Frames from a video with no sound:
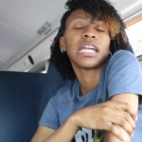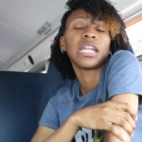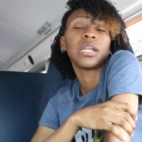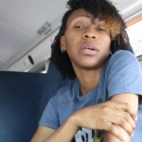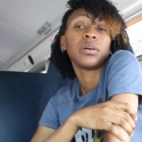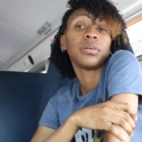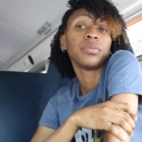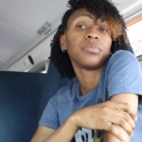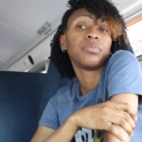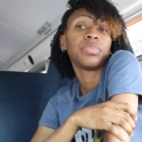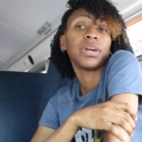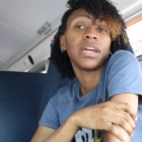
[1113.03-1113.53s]

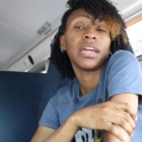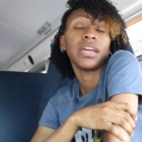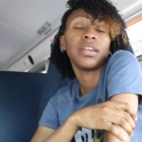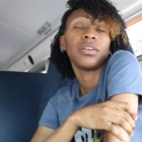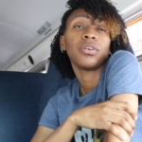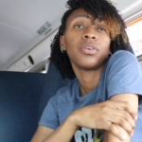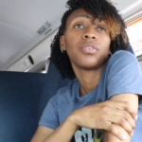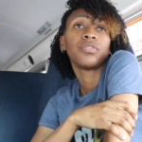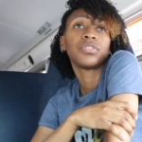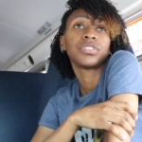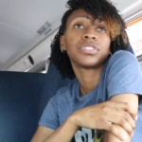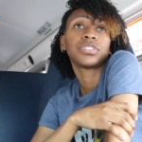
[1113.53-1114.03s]
gotta paint
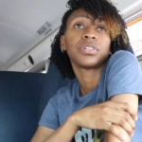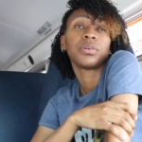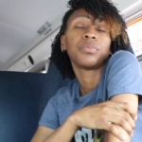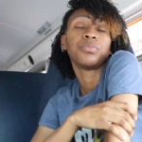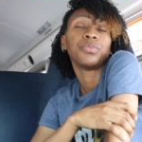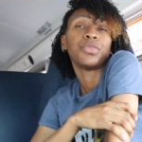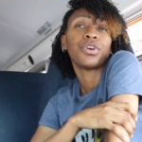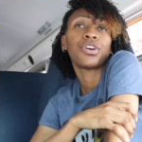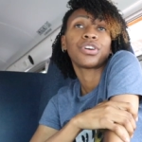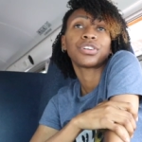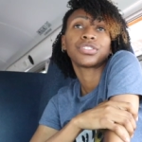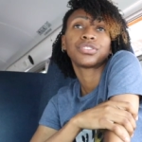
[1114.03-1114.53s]
over
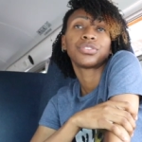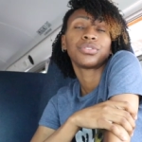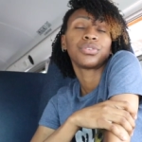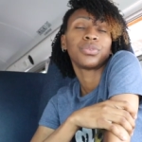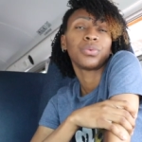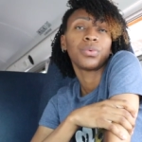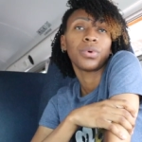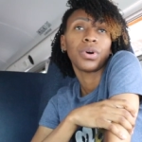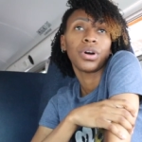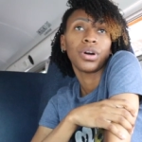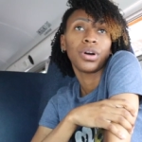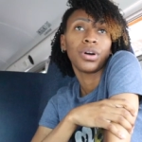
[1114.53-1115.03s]
some marks on
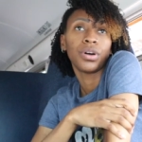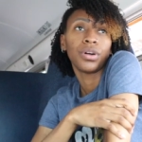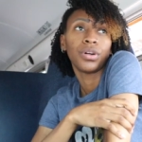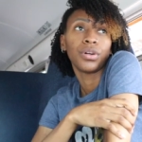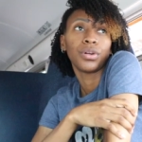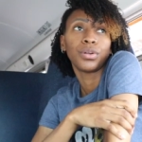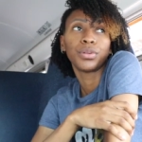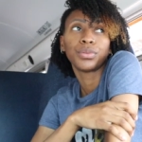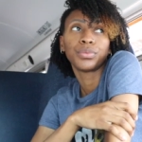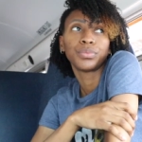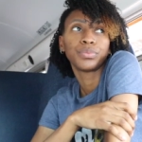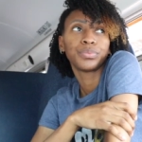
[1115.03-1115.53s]
the
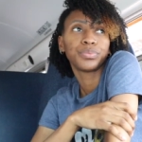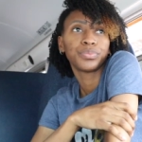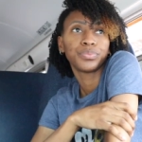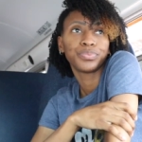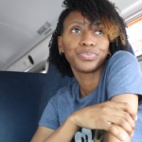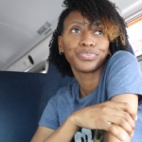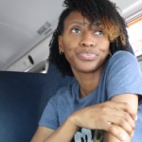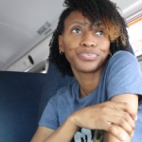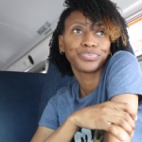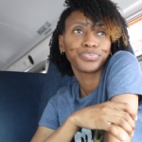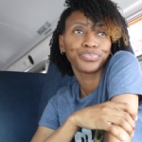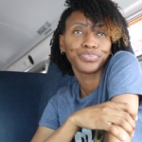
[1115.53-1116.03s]
wall.
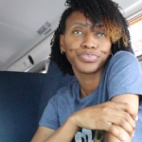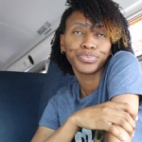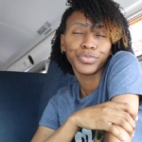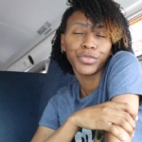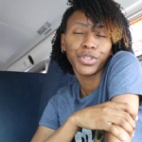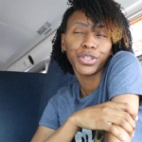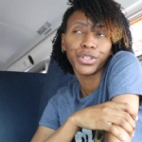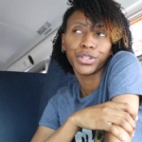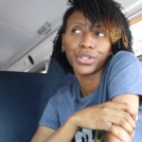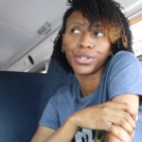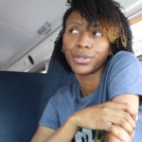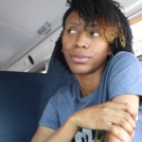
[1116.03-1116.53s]

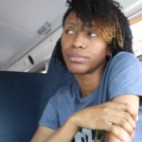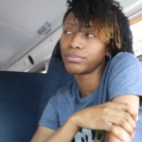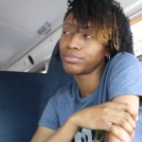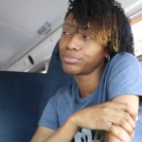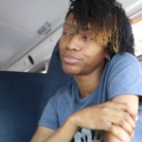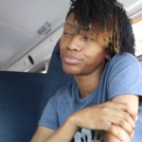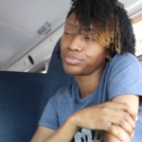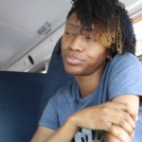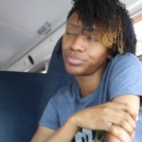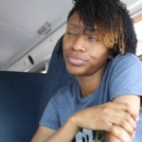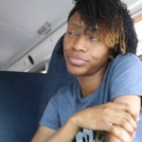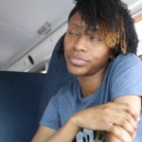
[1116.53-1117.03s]
You know,
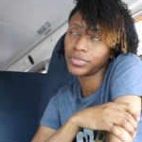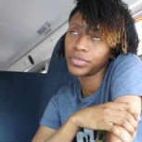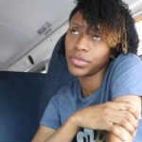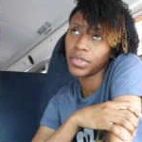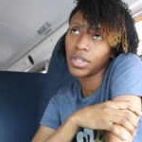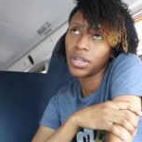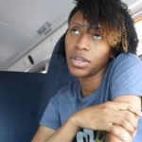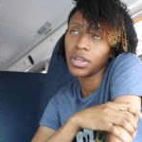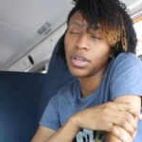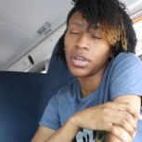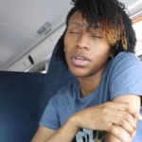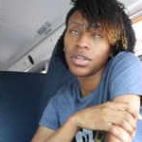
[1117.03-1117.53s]

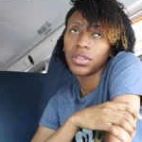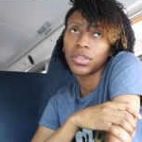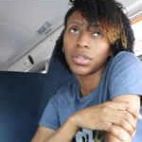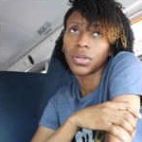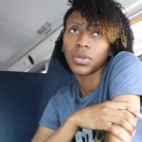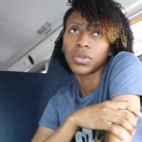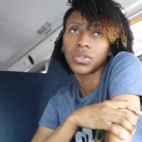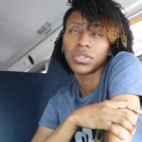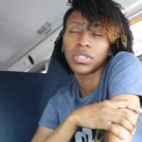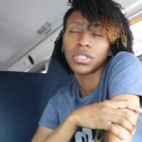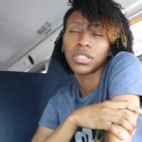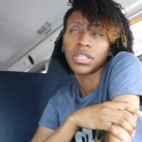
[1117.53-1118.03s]

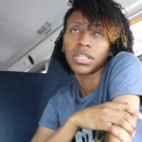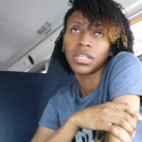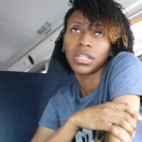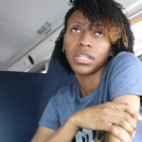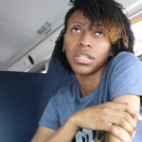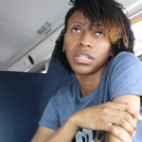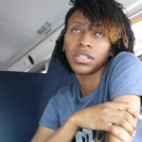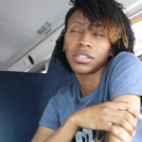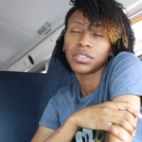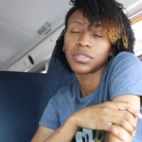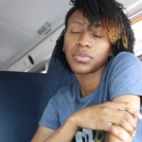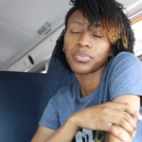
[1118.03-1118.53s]
those
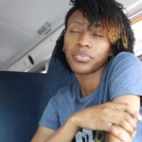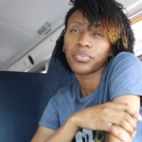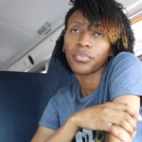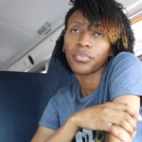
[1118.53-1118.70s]
things.